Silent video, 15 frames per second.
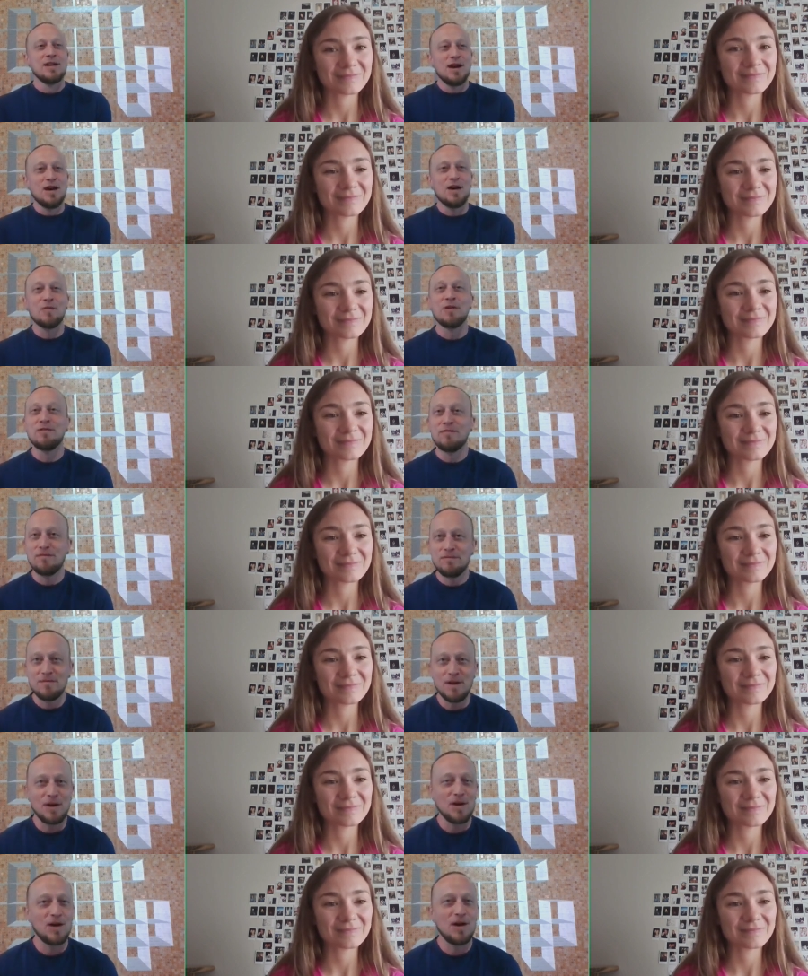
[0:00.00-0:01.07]
Speaker 1: Uh, we've
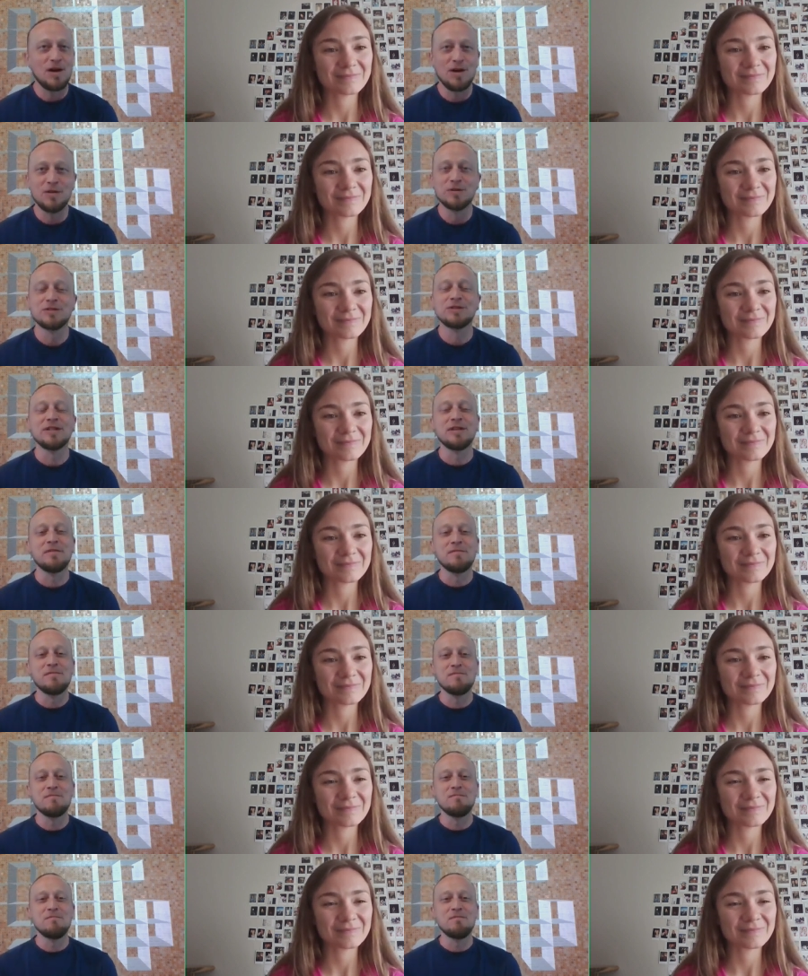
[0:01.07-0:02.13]
hosted
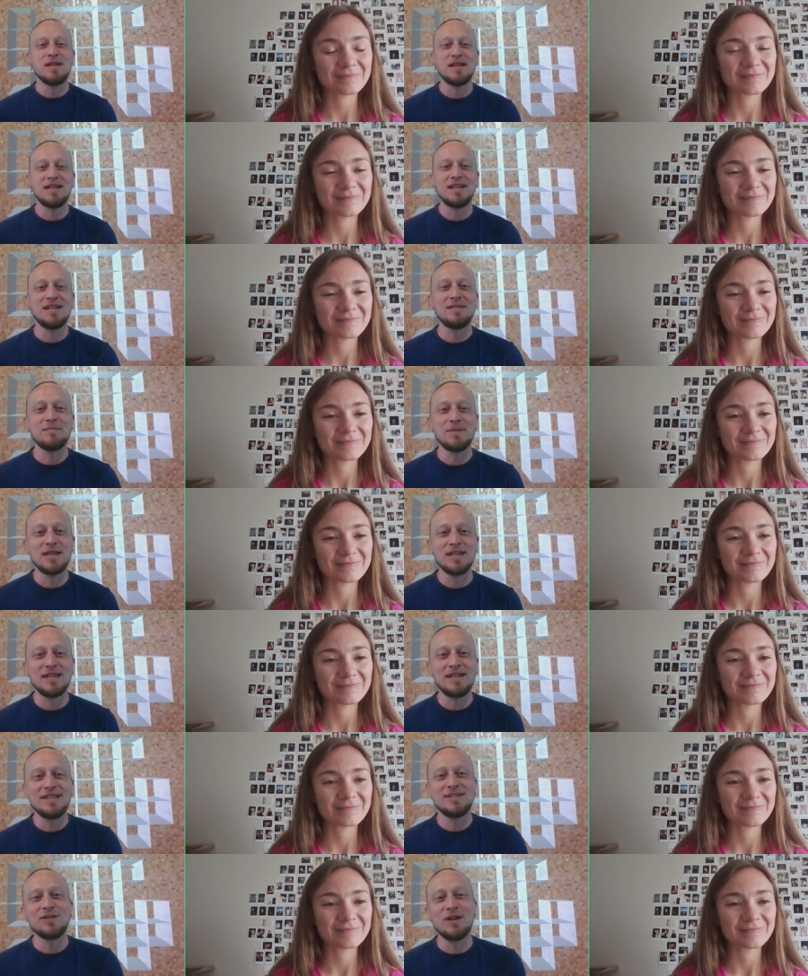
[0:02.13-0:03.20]
many,
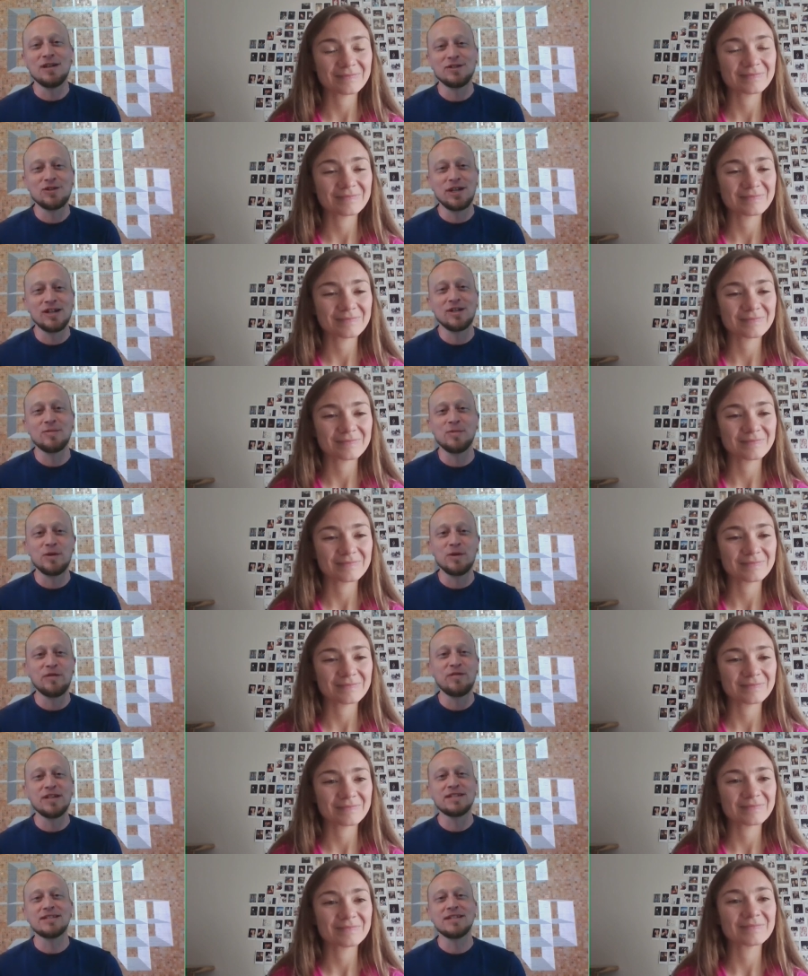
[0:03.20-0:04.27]
many uh, charitable
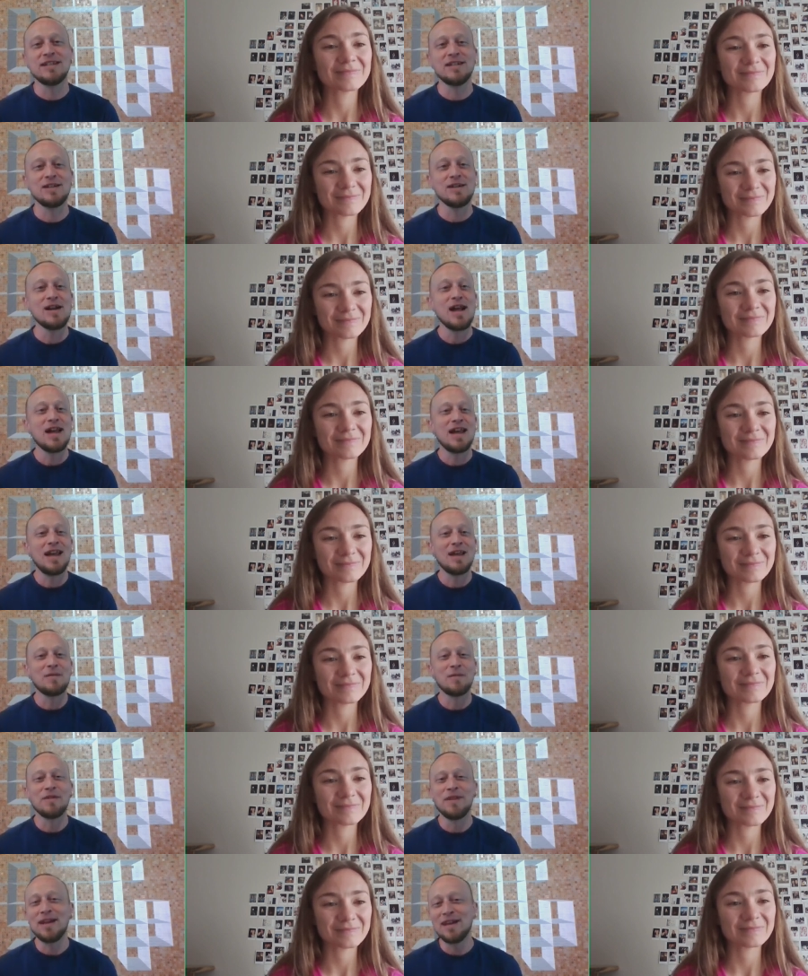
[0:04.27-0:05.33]
events here.
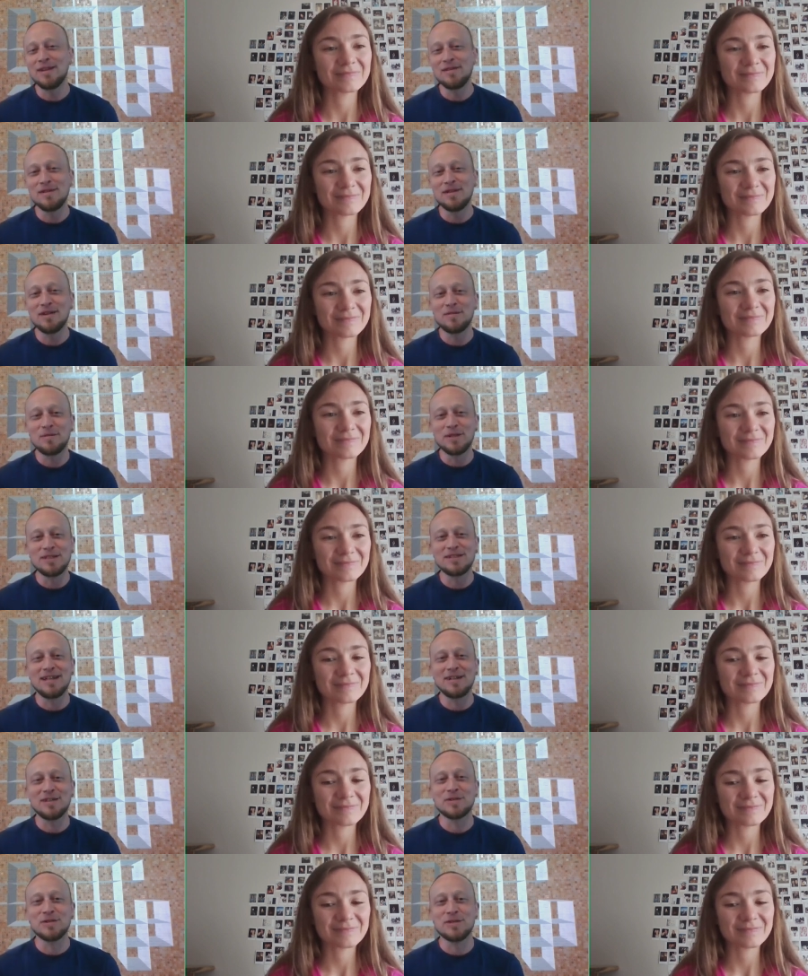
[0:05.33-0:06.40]
And when they reached
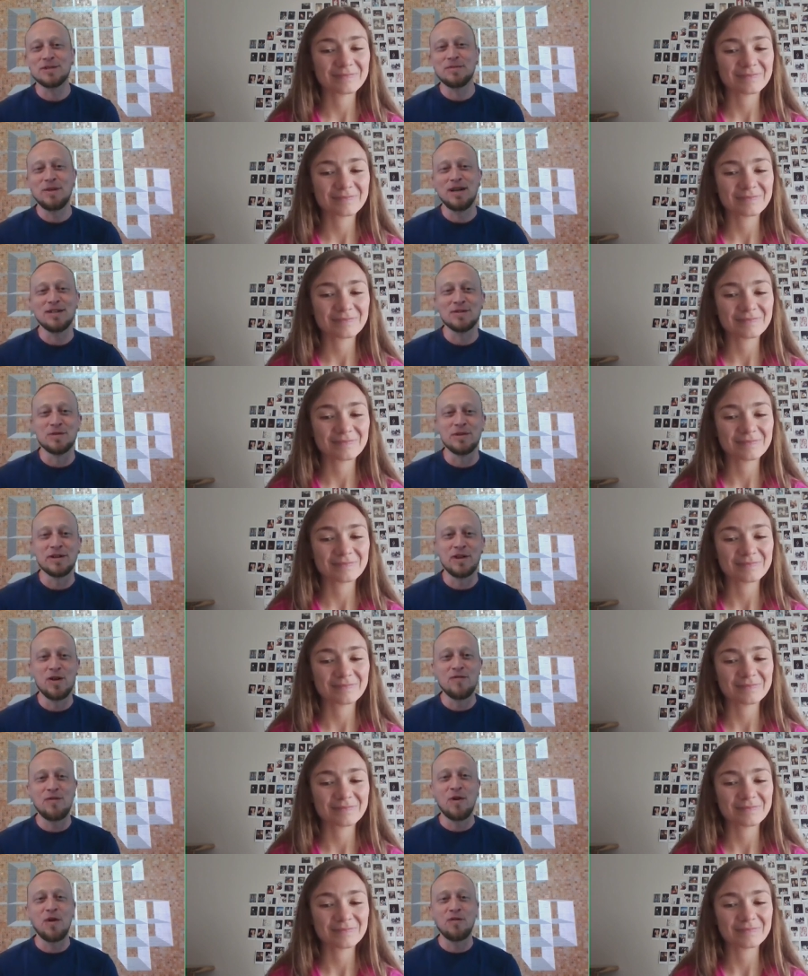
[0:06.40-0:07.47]
out to us about doing the
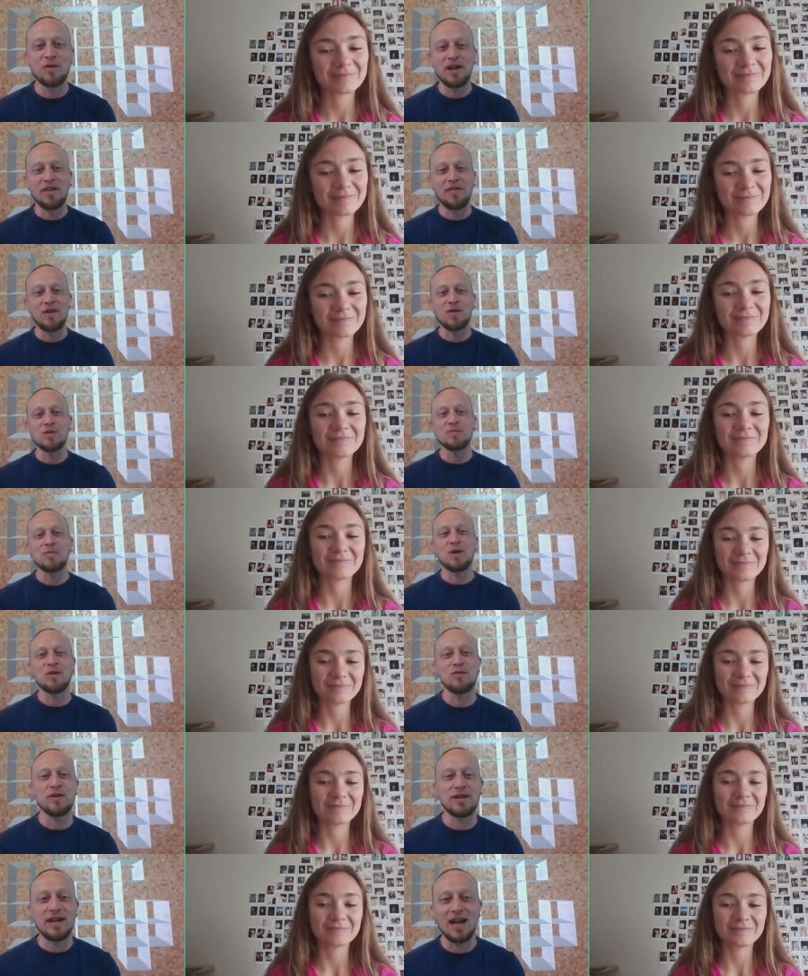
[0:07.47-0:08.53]
Go Far event, I thought it was
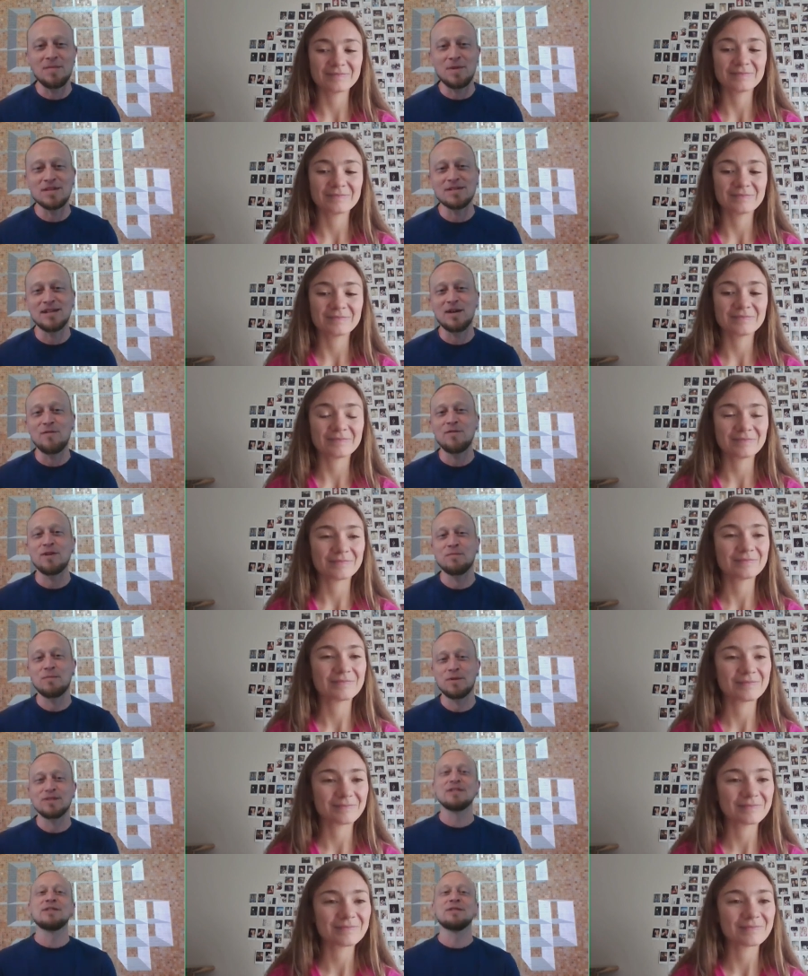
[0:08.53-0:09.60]
perfect. I myself had
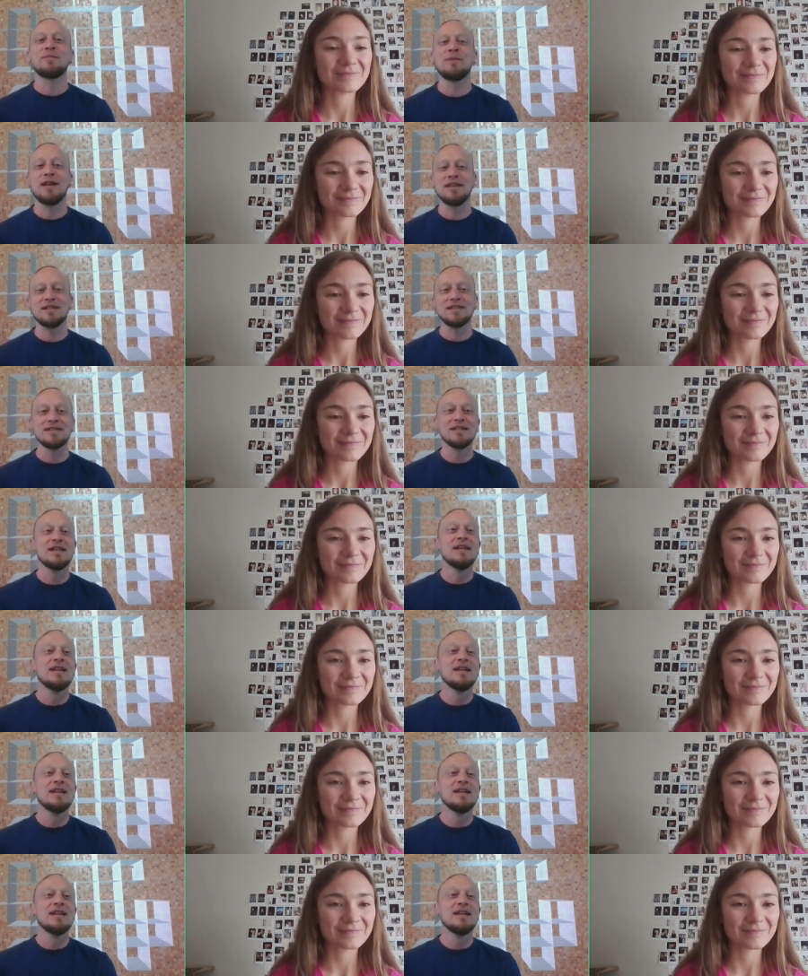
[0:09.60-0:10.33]
participated